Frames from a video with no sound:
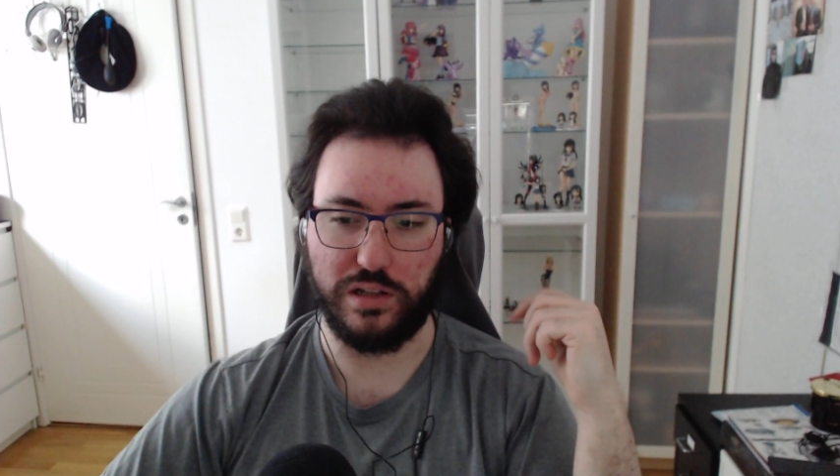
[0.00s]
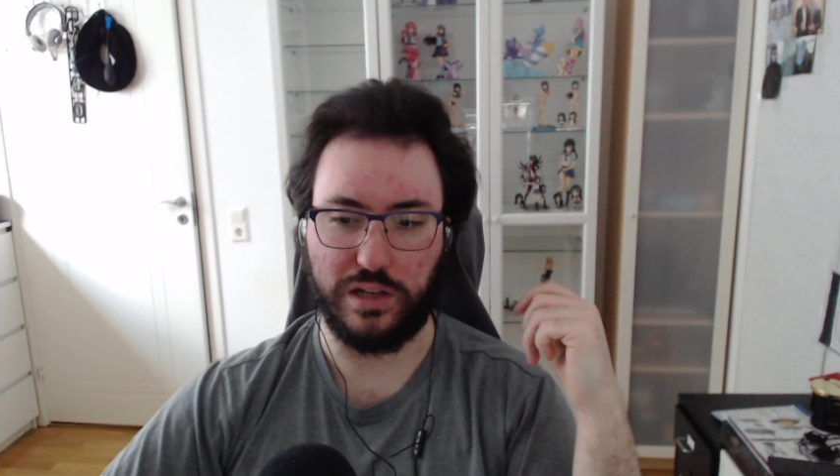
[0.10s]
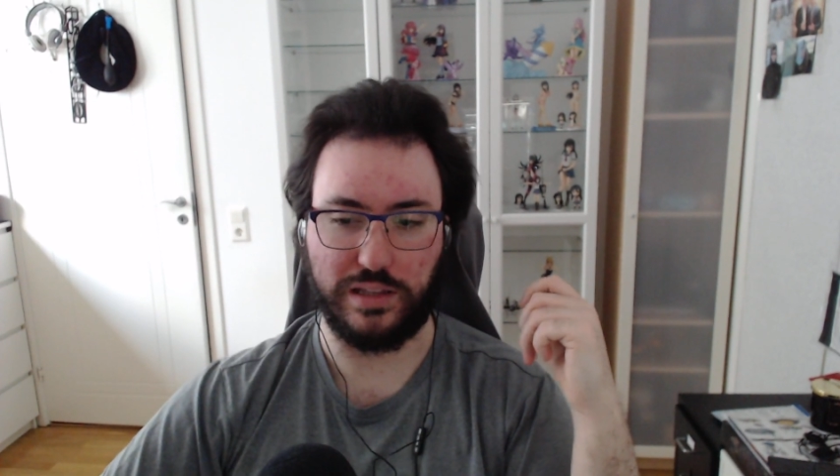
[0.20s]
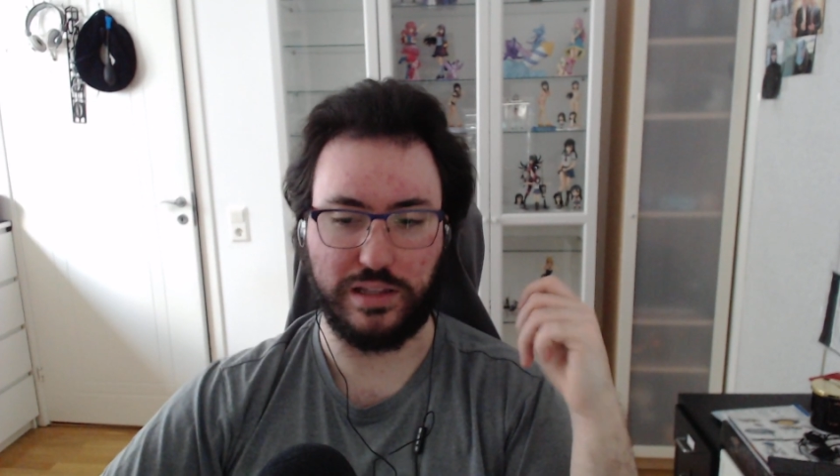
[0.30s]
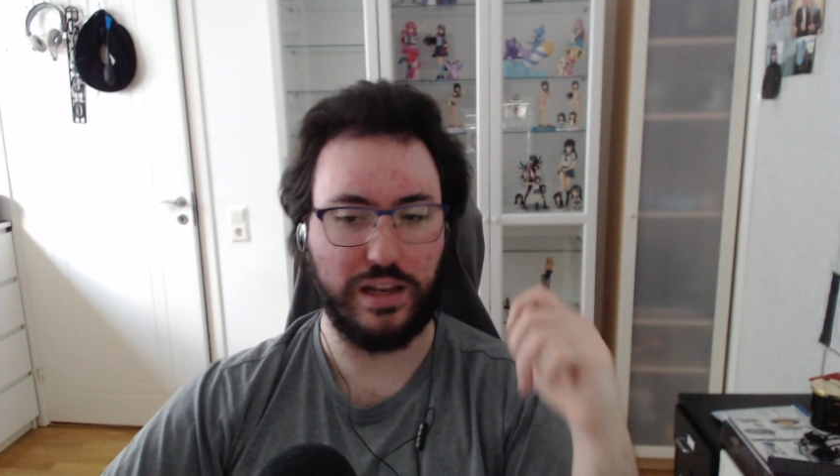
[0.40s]

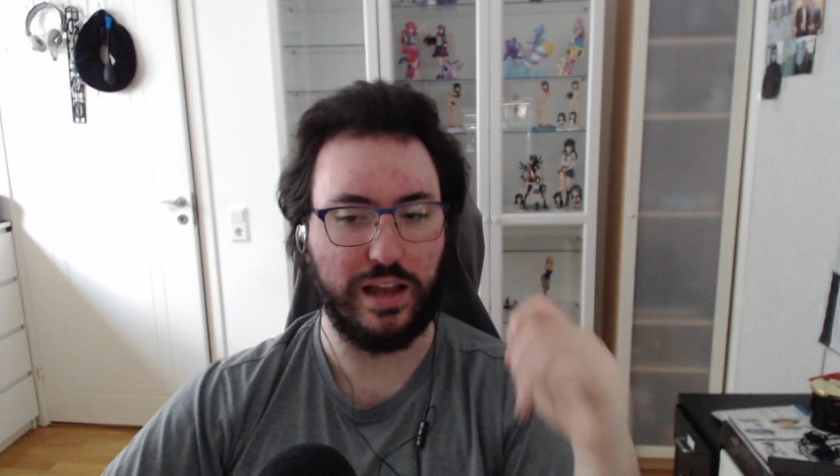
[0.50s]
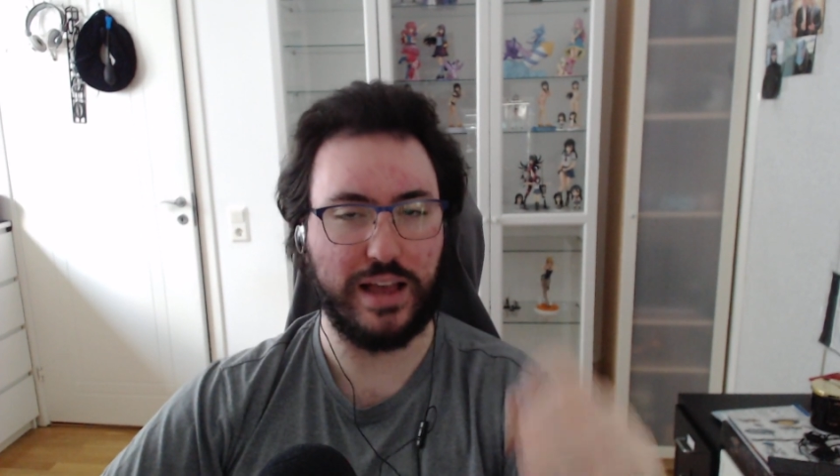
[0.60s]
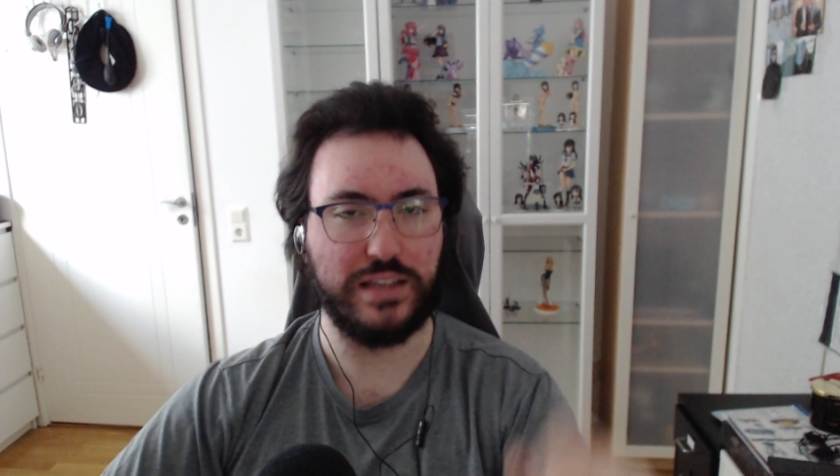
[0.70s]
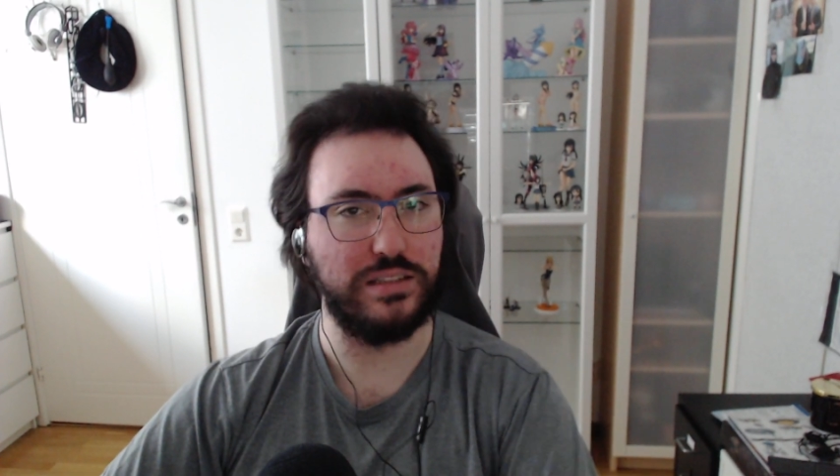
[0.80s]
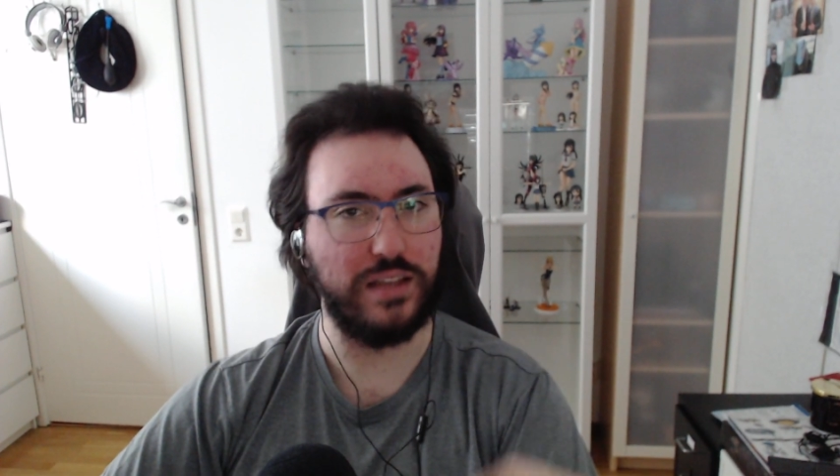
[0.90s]
Like the
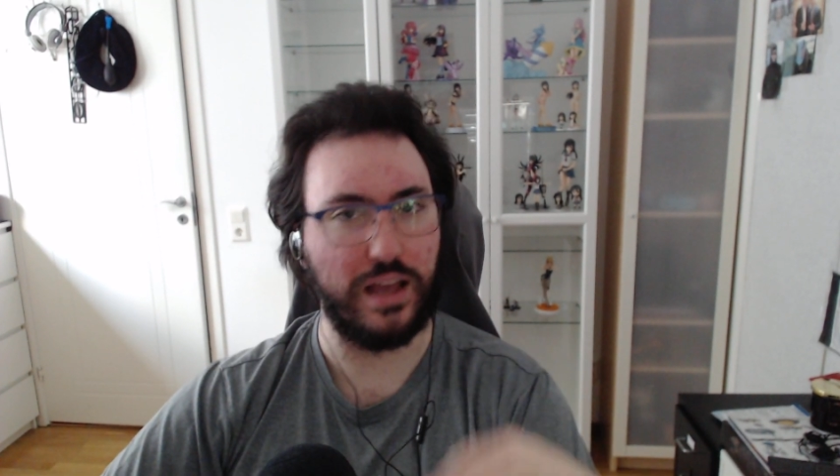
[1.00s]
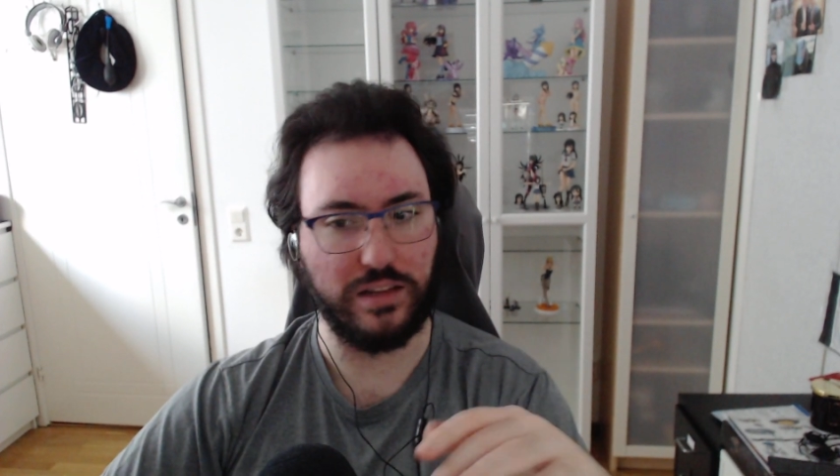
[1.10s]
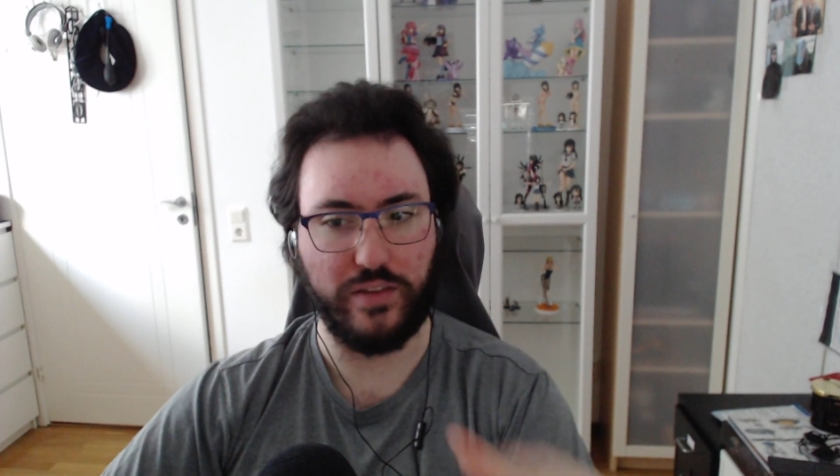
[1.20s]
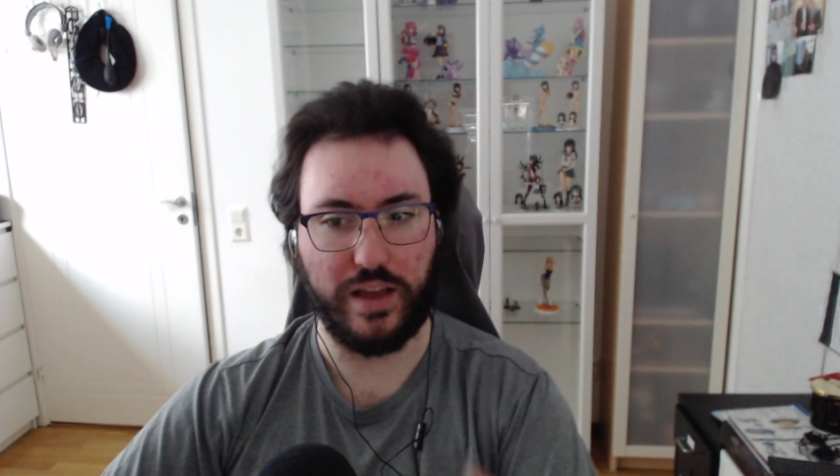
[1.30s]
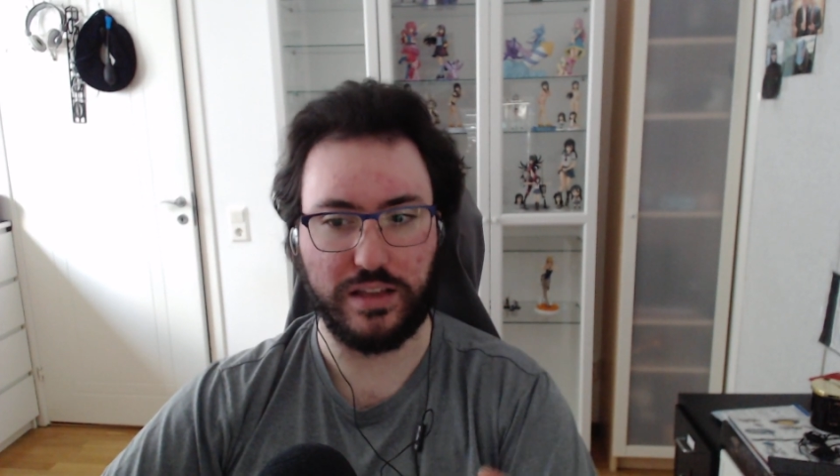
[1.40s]
last
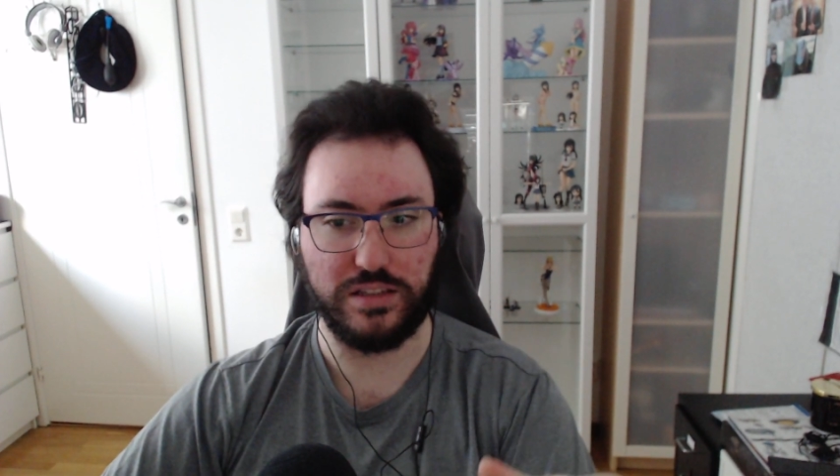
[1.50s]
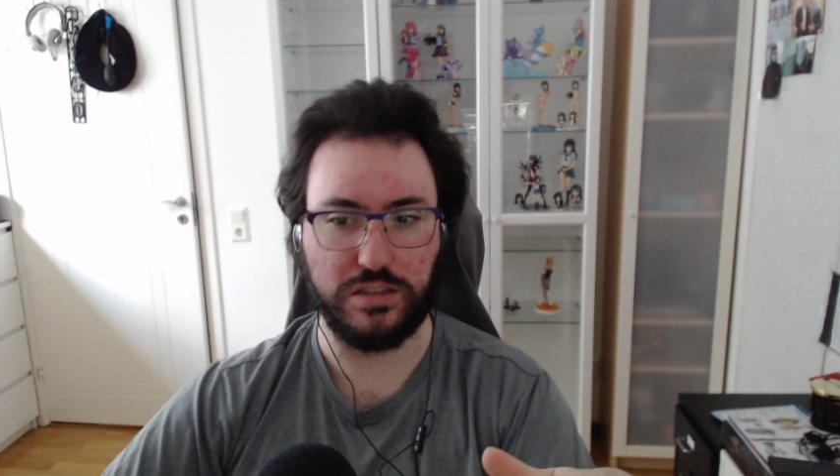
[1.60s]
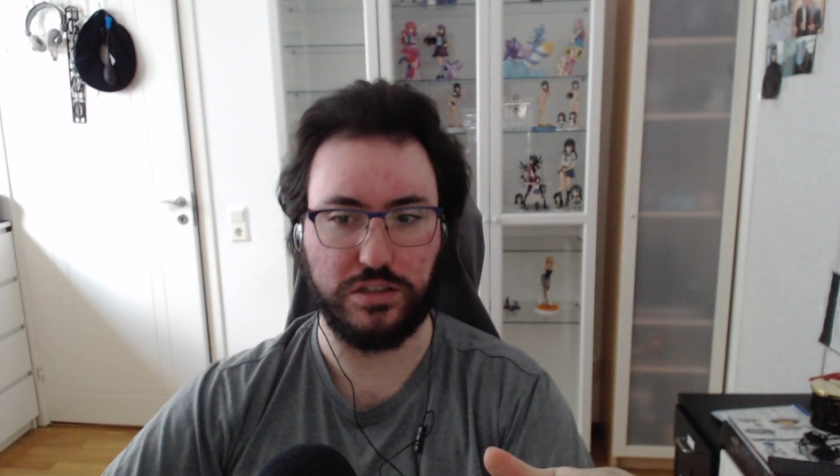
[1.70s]
advanced